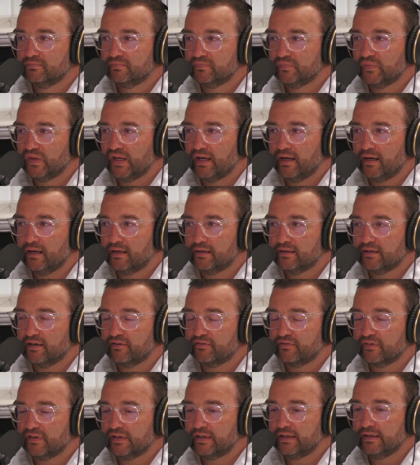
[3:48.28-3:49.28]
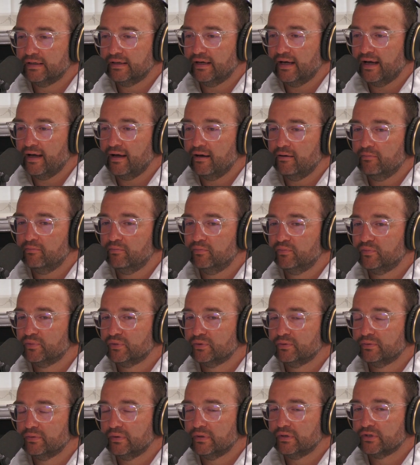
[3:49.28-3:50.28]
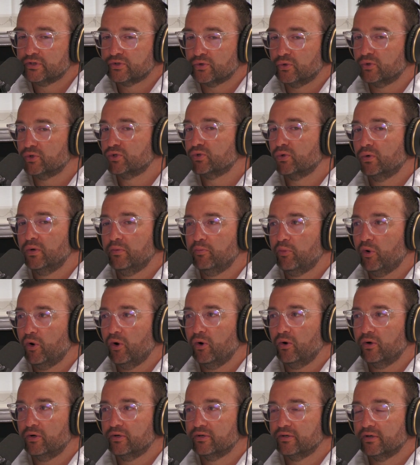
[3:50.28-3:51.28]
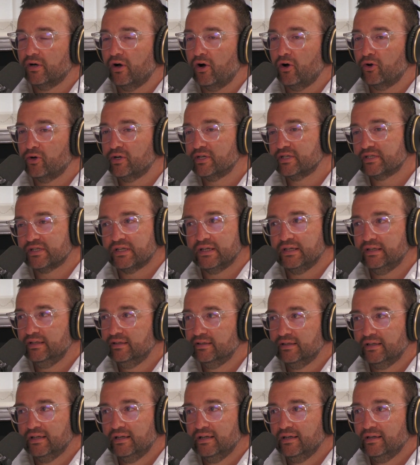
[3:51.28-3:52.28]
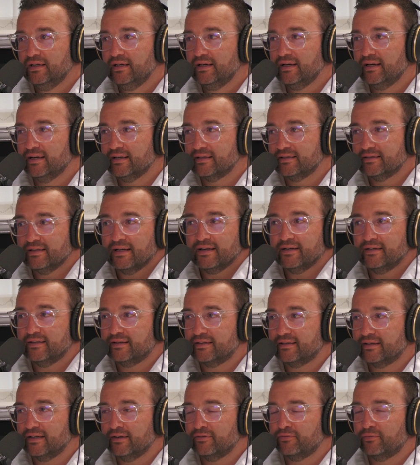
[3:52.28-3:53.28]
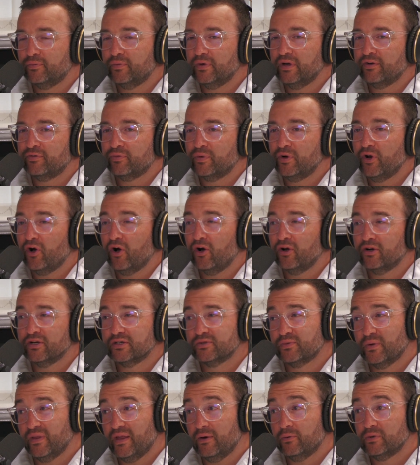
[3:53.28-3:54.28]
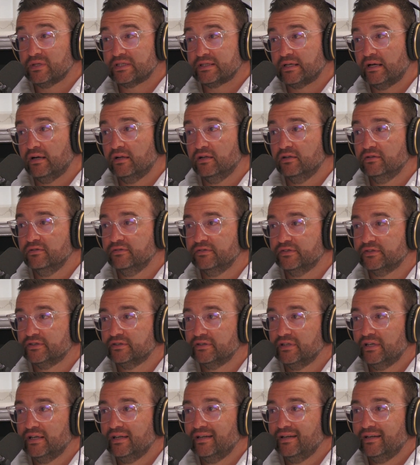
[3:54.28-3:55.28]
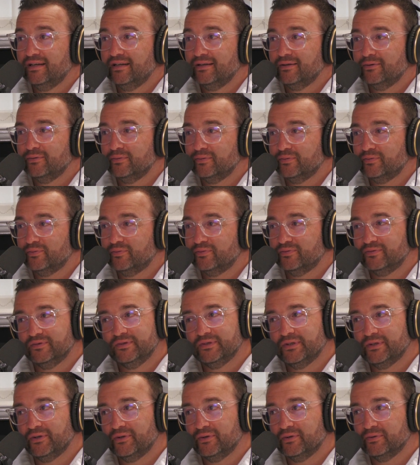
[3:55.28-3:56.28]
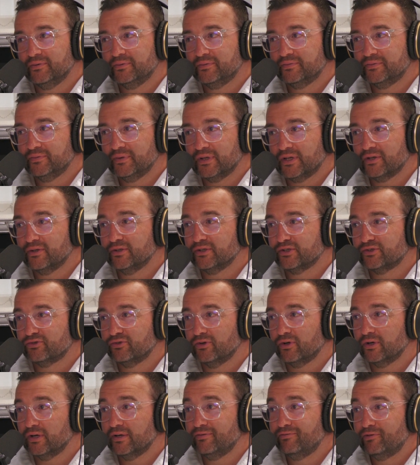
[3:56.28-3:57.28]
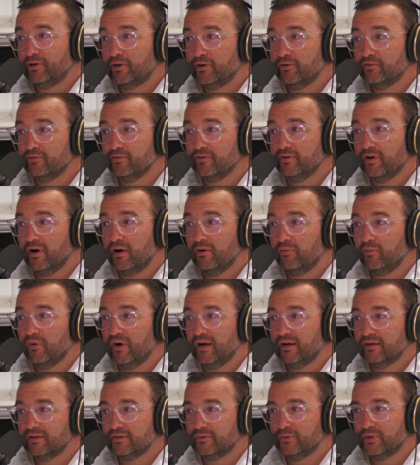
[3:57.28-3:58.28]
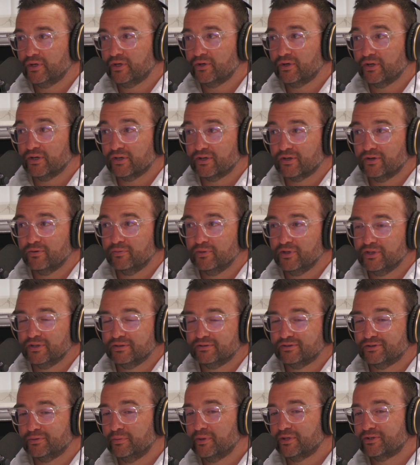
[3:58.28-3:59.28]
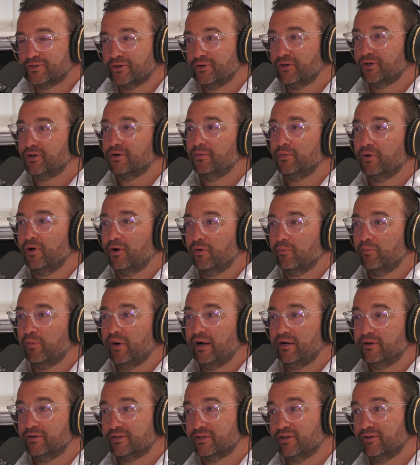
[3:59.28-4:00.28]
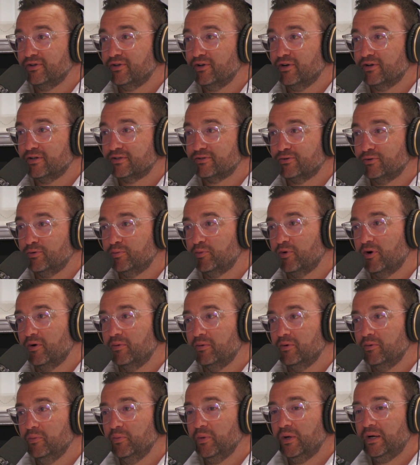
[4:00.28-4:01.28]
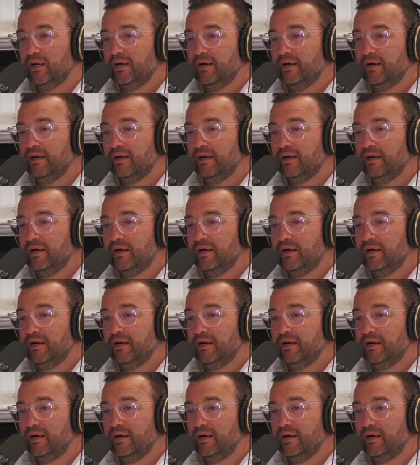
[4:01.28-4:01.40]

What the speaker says: Yeah, definitely. So important. Honesty. Like, if we're not honest with ourselves, you know, we're going to struggle in recovery, aren't we? We're going to come in, something's going to come out and bite us on the arse, no problem.